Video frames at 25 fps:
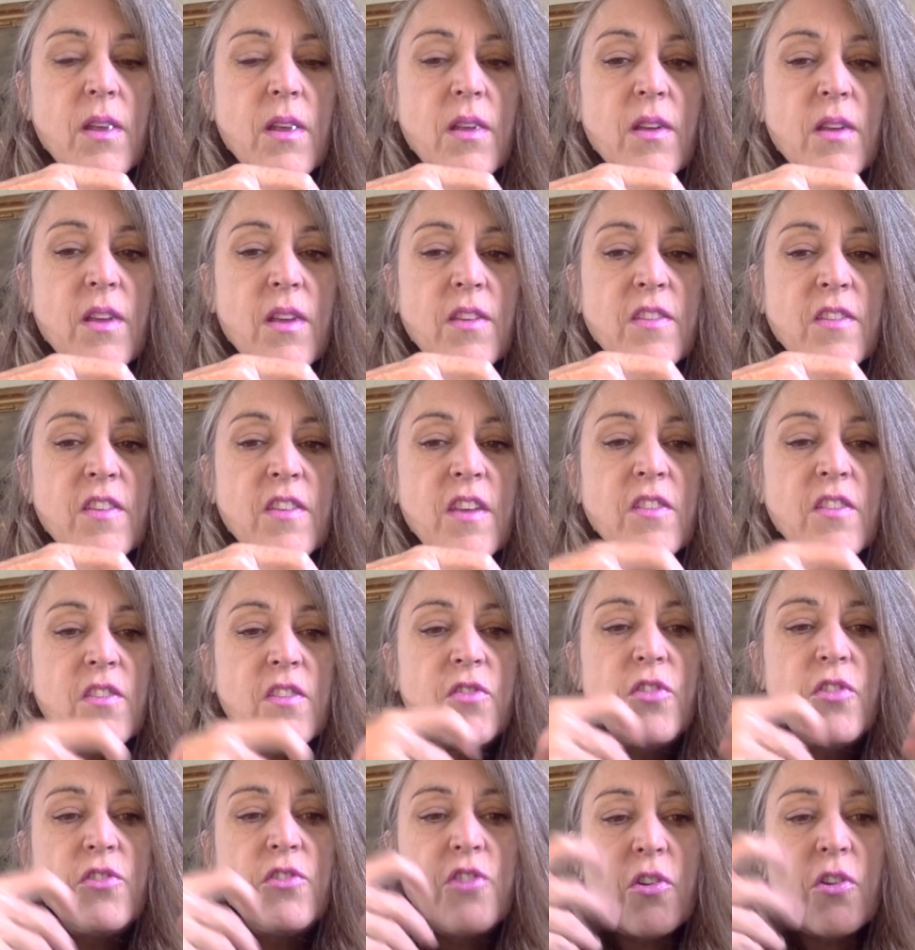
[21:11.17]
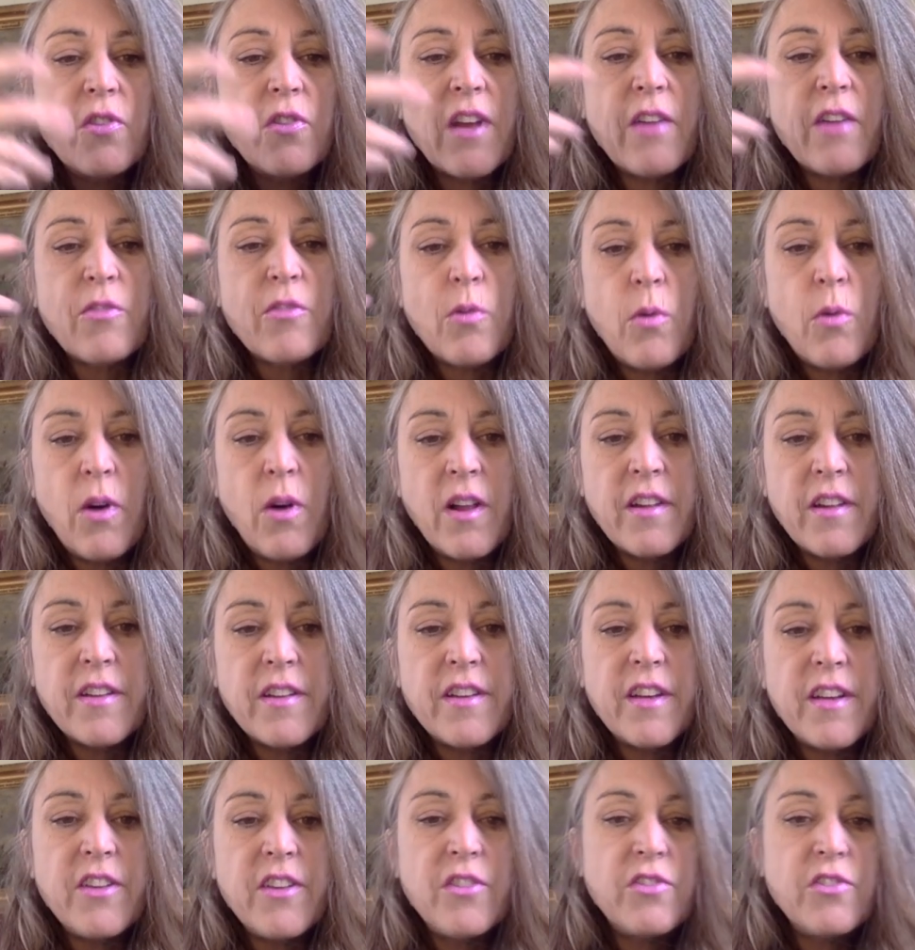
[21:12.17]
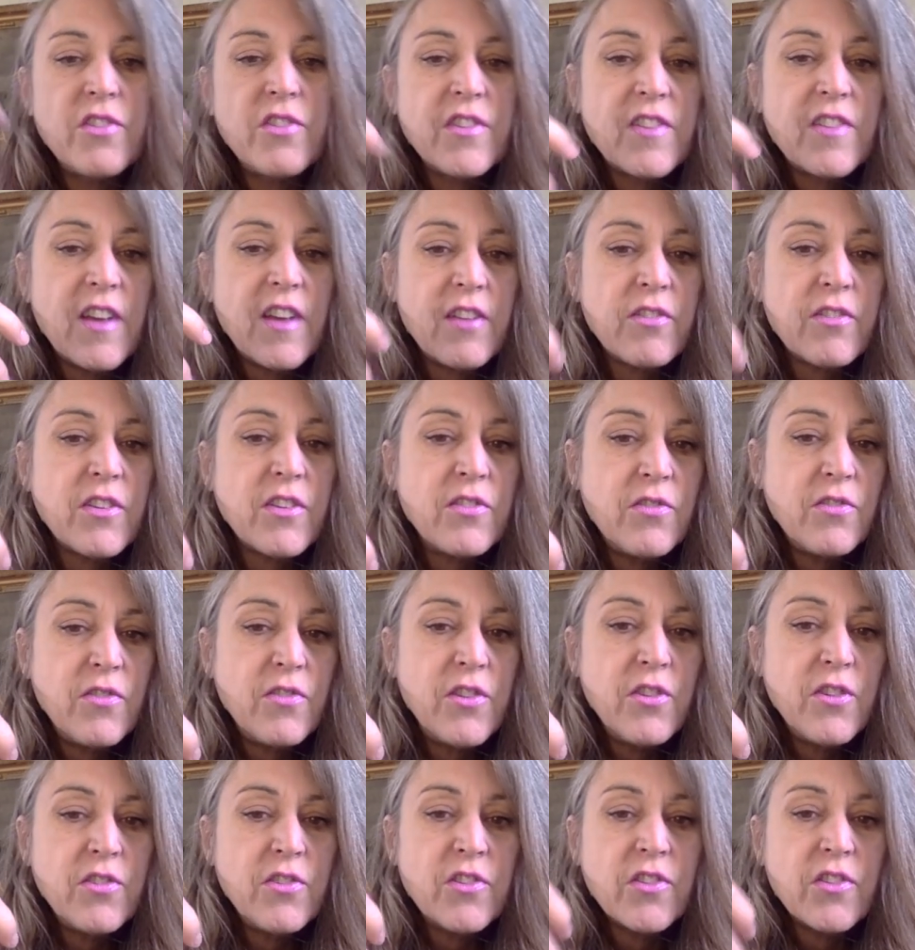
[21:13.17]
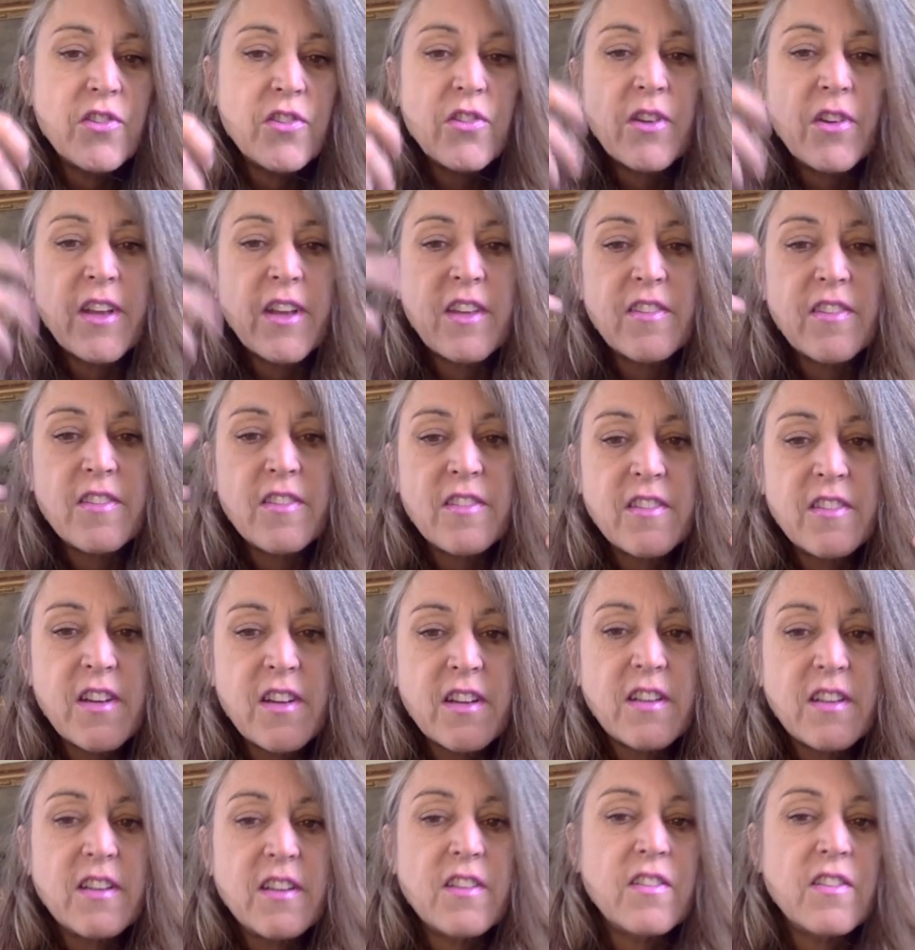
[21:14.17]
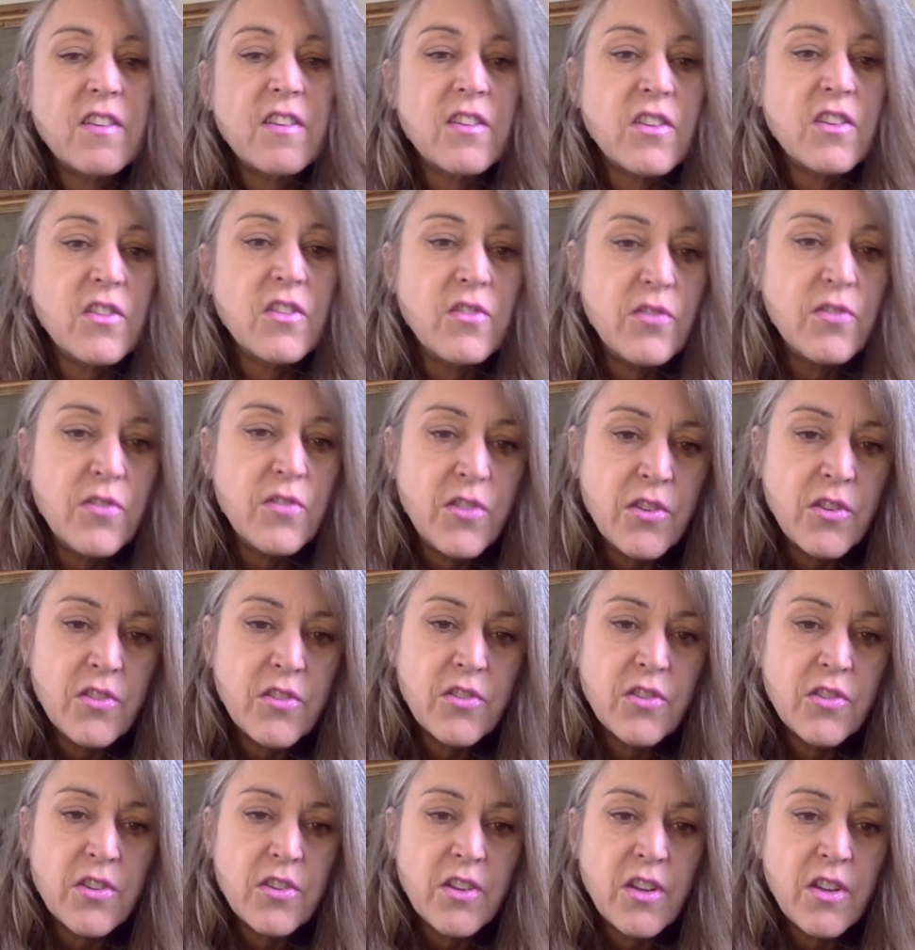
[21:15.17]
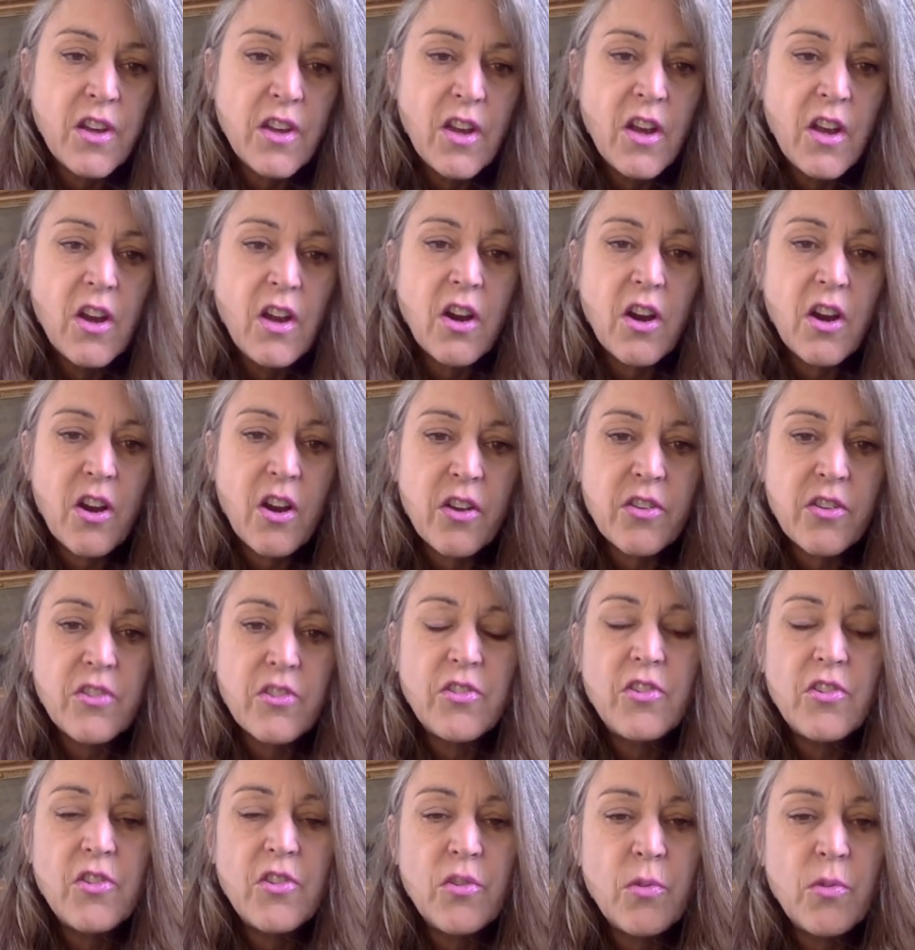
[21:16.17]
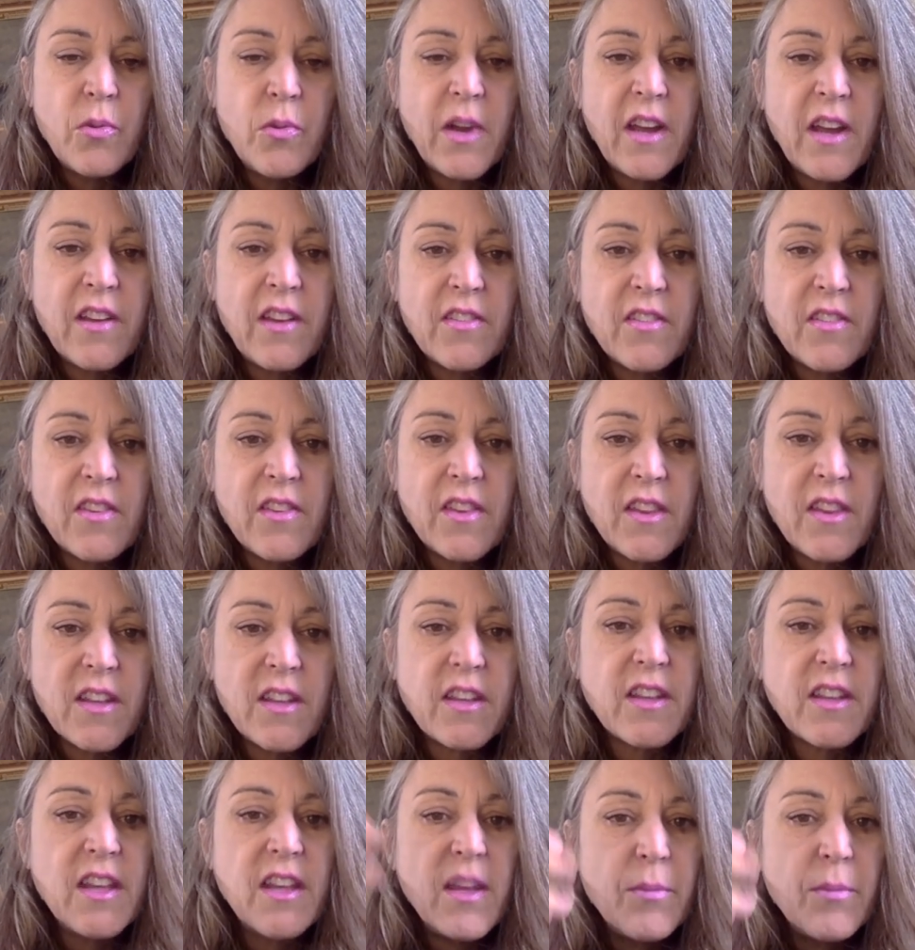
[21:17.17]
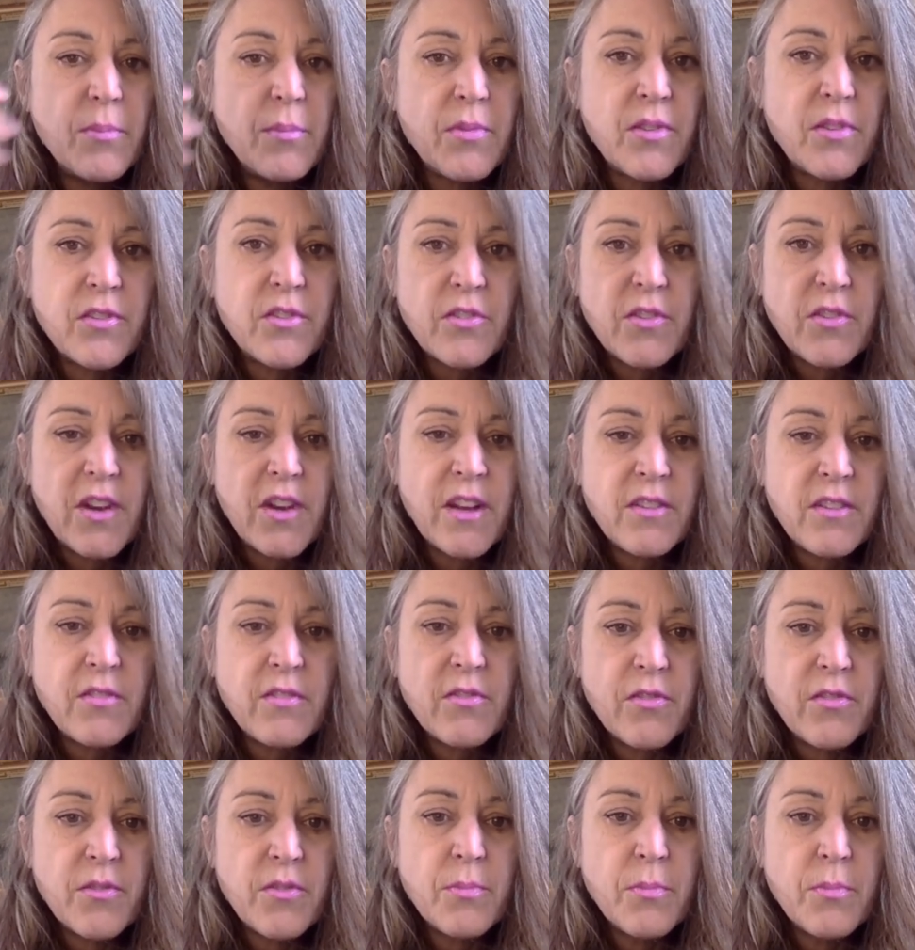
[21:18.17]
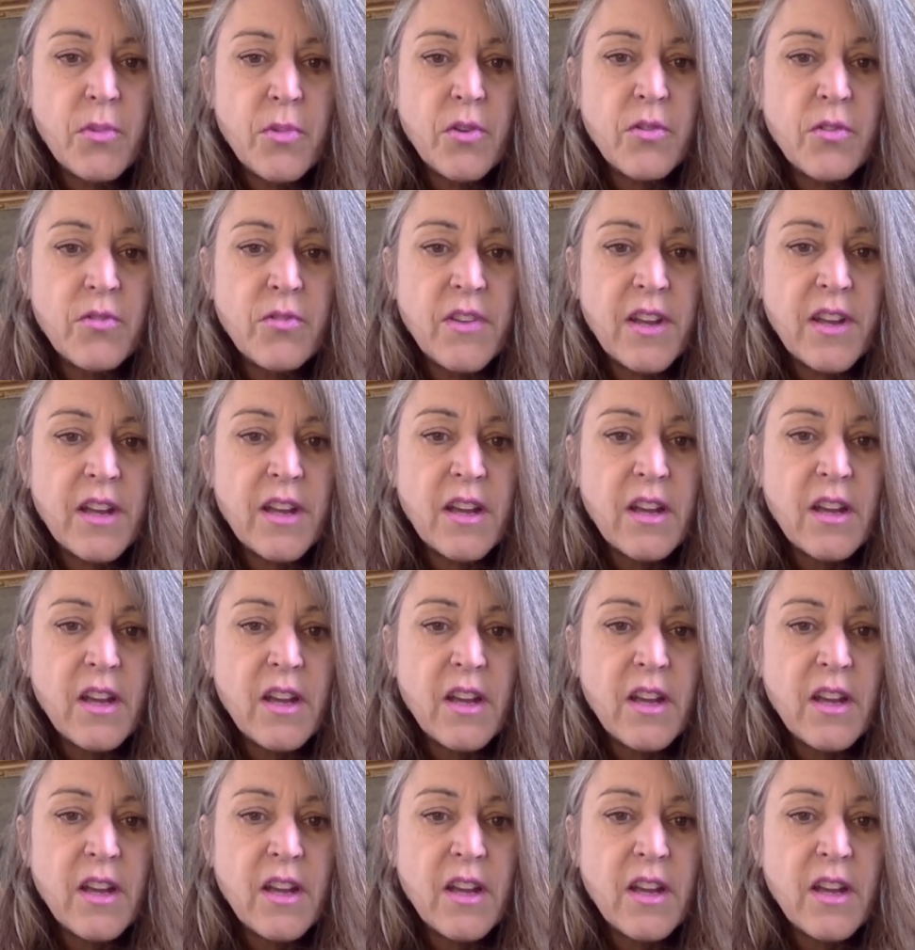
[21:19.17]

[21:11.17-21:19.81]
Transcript: he says if you don't have quality, you just have confusion. So I guess stuckness and confusion are the two ways that keep the train from moving.